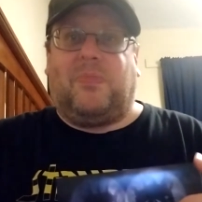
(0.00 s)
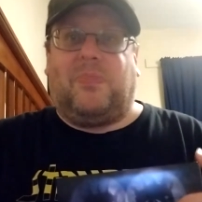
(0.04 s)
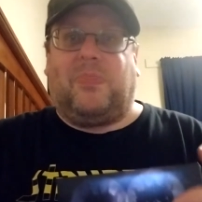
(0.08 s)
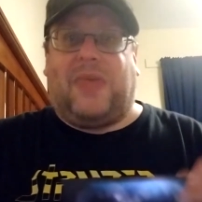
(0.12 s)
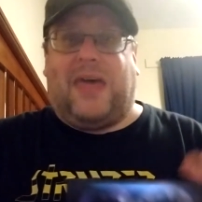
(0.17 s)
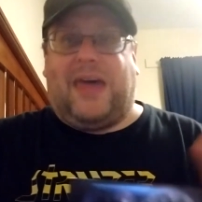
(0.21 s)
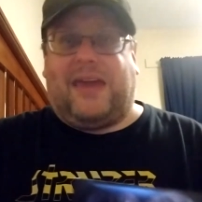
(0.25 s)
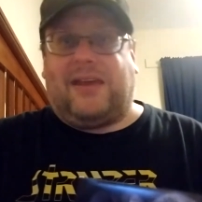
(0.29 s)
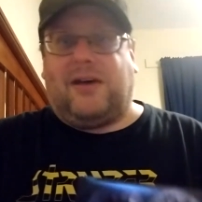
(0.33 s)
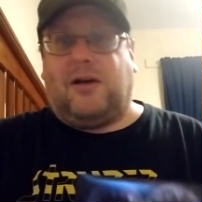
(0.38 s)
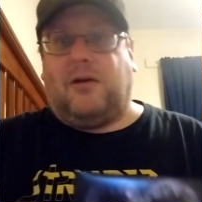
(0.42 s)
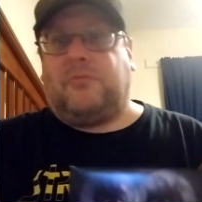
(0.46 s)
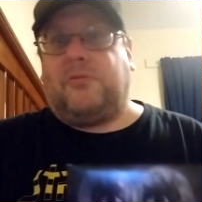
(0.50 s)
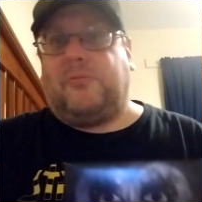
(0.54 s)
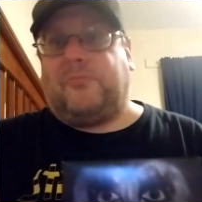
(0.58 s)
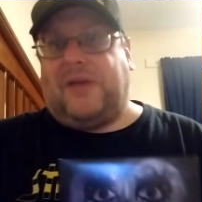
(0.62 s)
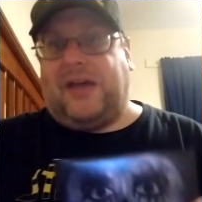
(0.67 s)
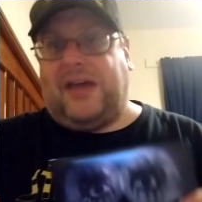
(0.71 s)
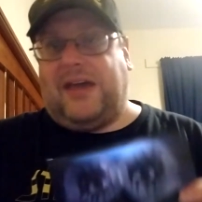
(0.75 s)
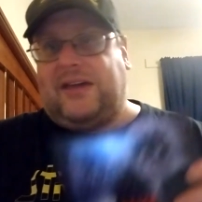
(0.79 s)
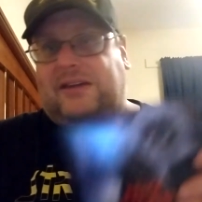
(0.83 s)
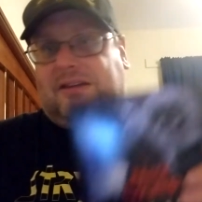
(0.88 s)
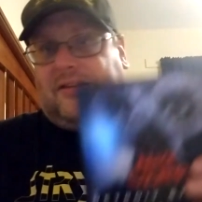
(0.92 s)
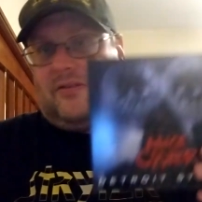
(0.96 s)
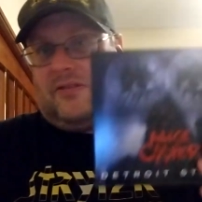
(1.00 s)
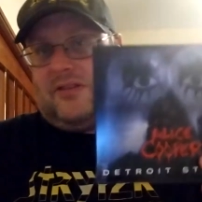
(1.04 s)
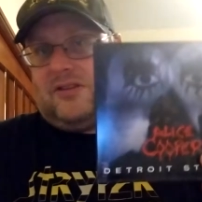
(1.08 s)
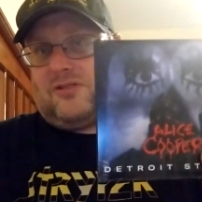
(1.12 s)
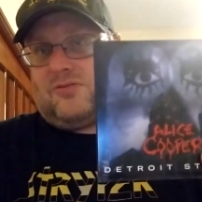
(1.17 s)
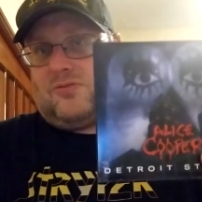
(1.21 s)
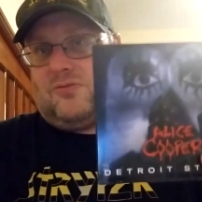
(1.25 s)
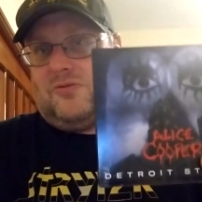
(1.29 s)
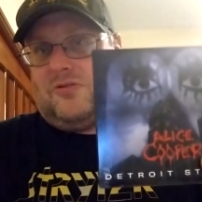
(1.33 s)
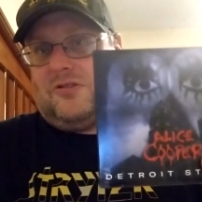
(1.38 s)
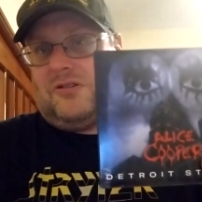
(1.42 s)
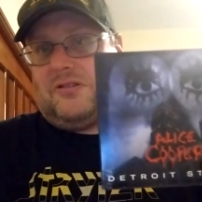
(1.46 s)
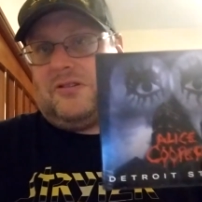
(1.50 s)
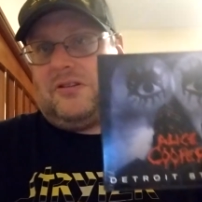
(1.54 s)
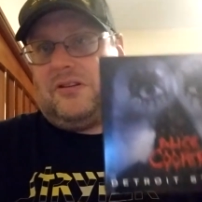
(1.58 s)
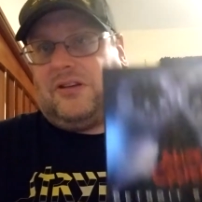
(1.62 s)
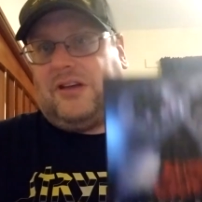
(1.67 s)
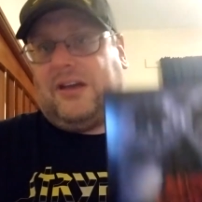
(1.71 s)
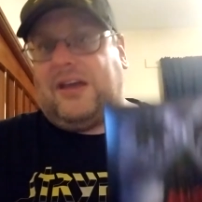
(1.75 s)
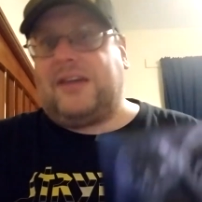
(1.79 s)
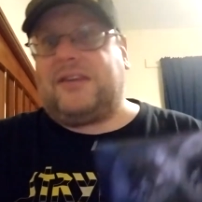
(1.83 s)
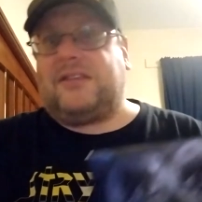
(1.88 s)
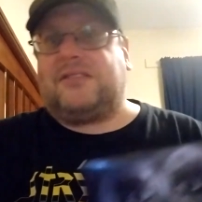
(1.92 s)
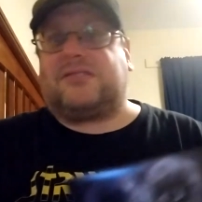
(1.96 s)
that album and in this one
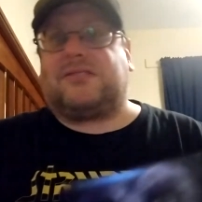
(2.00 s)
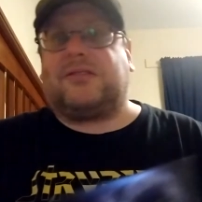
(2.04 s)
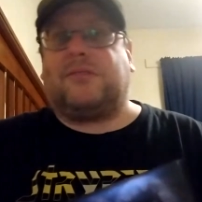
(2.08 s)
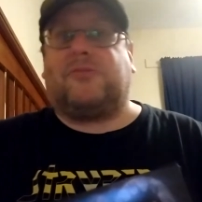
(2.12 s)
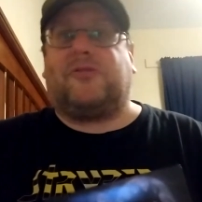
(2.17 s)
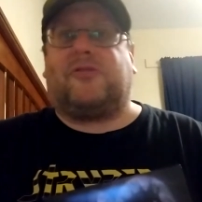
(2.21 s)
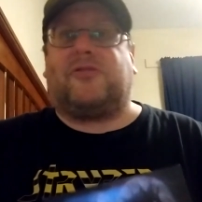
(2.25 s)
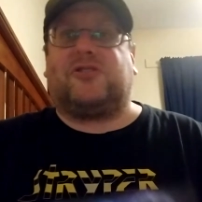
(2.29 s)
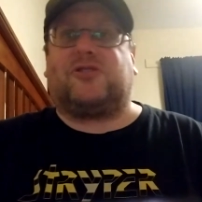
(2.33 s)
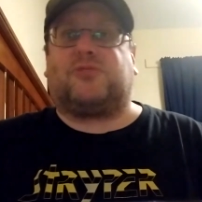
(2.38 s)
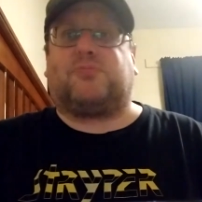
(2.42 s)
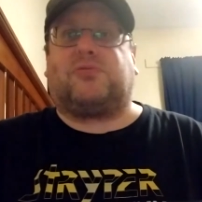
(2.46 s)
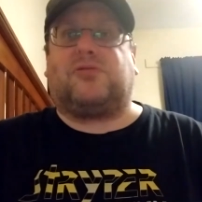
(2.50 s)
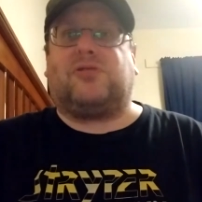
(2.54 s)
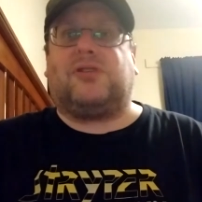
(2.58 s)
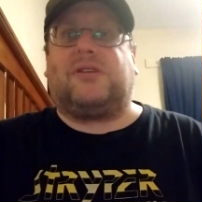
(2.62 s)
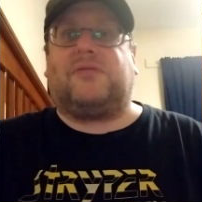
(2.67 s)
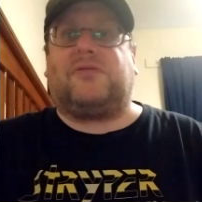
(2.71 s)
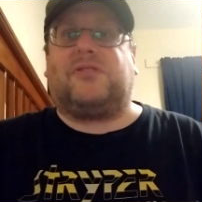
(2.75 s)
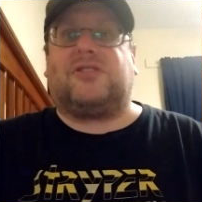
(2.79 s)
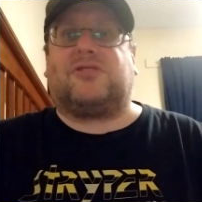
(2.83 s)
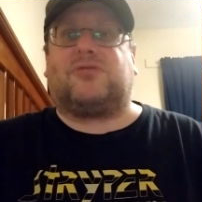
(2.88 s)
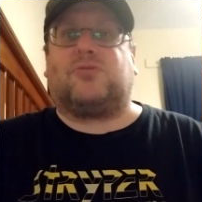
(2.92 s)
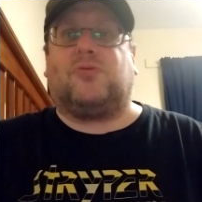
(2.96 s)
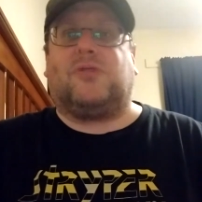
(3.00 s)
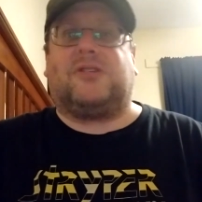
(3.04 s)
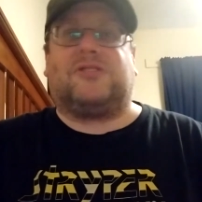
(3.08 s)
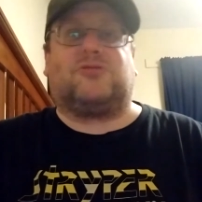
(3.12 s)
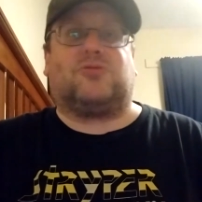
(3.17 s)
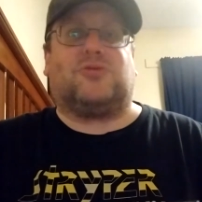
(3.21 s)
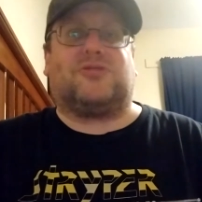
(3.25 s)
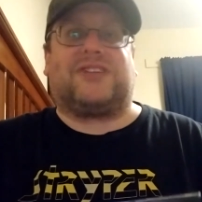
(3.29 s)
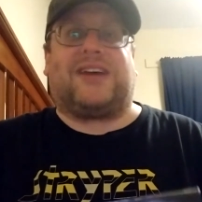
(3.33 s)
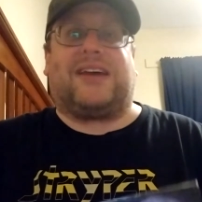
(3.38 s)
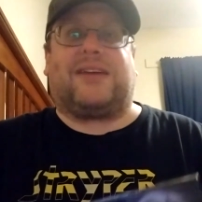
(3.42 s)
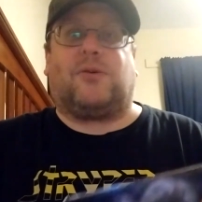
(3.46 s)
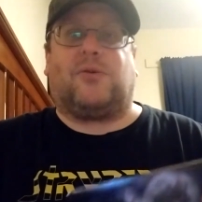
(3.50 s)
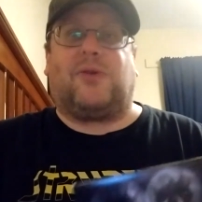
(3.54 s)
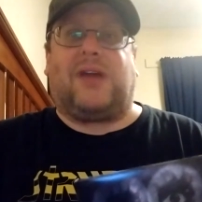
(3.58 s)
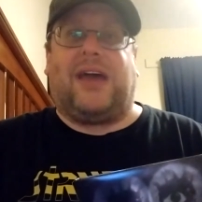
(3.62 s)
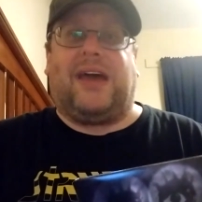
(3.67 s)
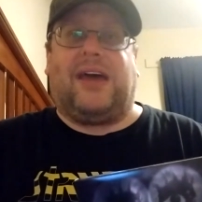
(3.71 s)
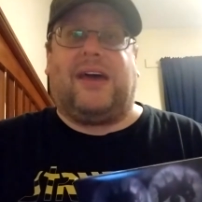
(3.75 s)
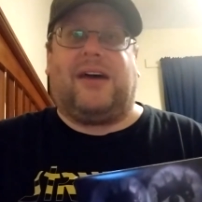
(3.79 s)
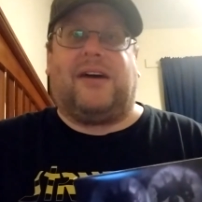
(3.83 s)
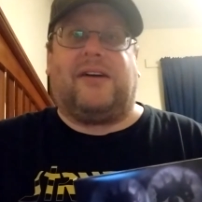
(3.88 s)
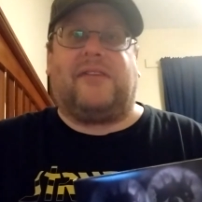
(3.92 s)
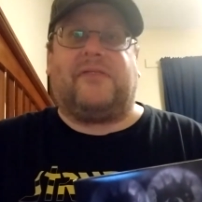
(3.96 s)
and in some of his previous ones which I don't
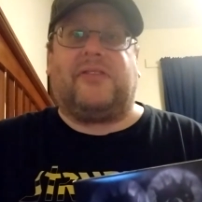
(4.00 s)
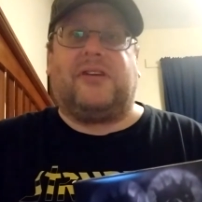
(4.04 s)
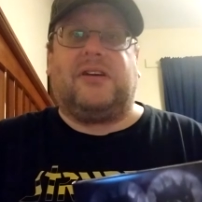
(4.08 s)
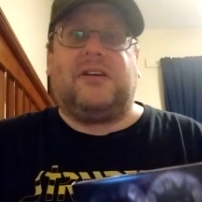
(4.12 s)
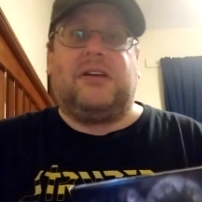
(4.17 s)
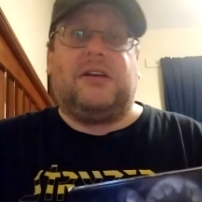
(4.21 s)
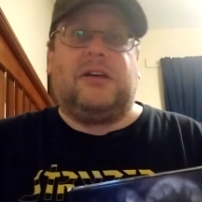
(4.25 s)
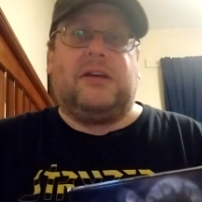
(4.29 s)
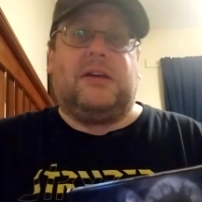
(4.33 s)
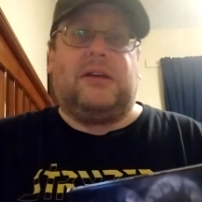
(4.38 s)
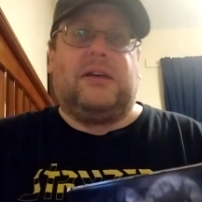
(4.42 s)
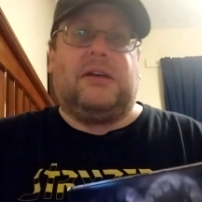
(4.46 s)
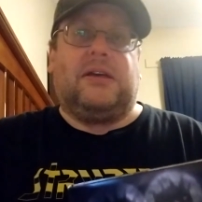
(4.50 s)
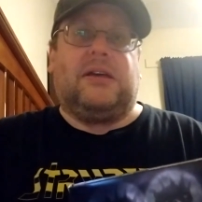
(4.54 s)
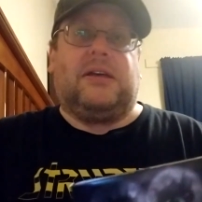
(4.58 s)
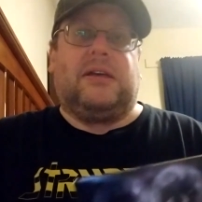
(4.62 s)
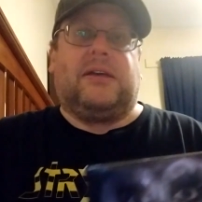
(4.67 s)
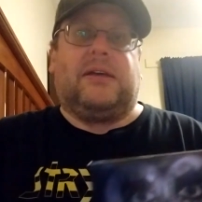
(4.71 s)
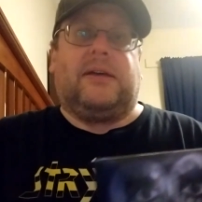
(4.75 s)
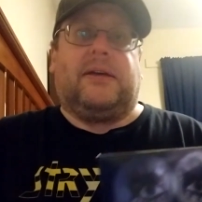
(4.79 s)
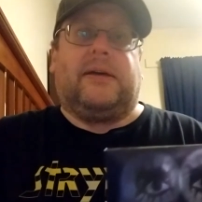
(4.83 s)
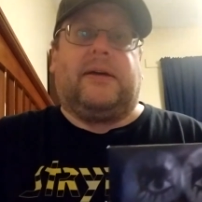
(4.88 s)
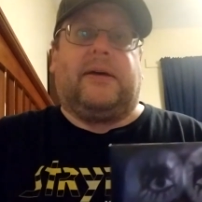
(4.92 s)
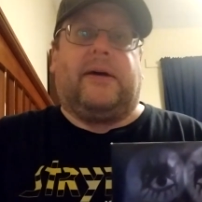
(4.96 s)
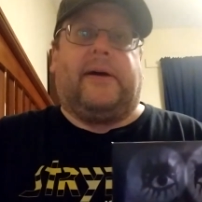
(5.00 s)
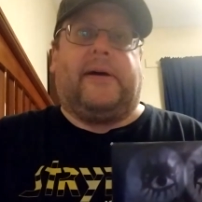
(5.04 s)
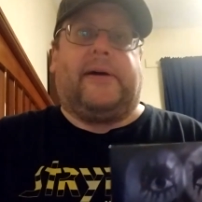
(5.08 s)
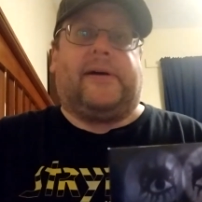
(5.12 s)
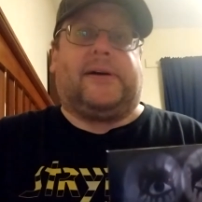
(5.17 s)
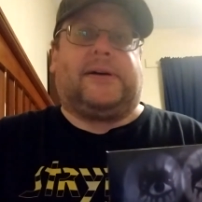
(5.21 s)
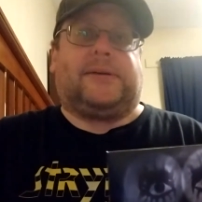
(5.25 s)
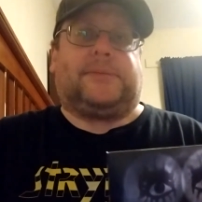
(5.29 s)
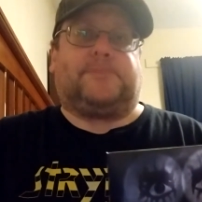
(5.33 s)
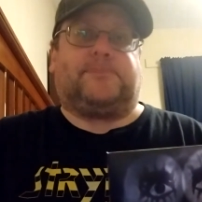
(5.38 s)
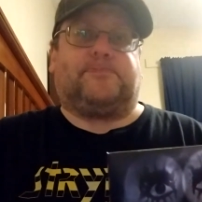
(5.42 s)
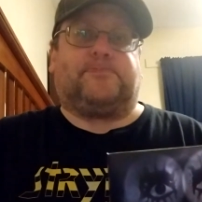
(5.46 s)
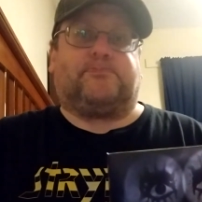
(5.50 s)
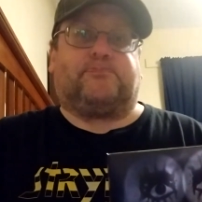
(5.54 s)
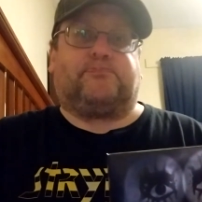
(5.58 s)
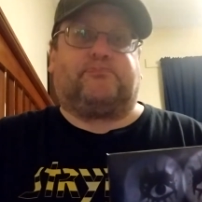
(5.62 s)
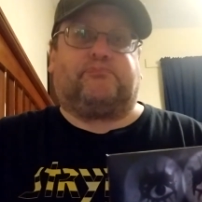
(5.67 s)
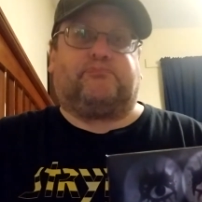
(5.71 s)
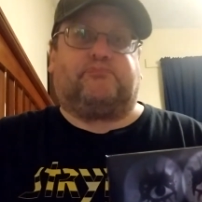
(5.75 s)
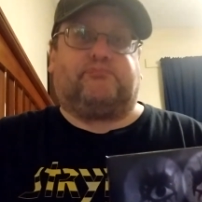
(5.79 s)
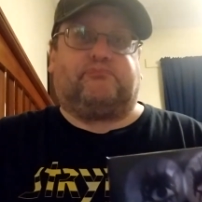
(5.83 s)
have. Um,